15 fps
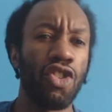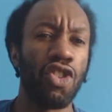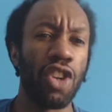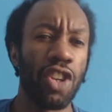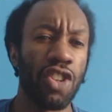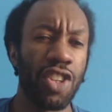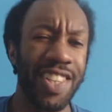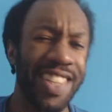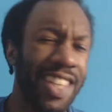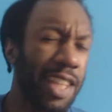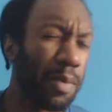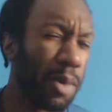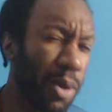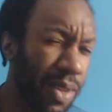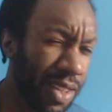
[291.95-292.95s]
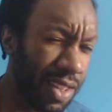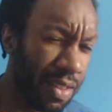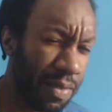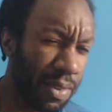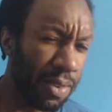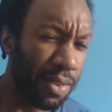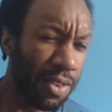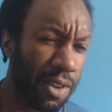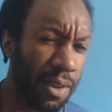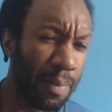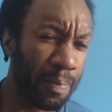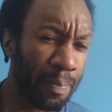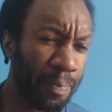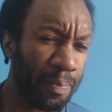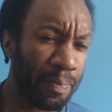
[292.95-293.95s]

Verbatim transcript: just to see them go into the future.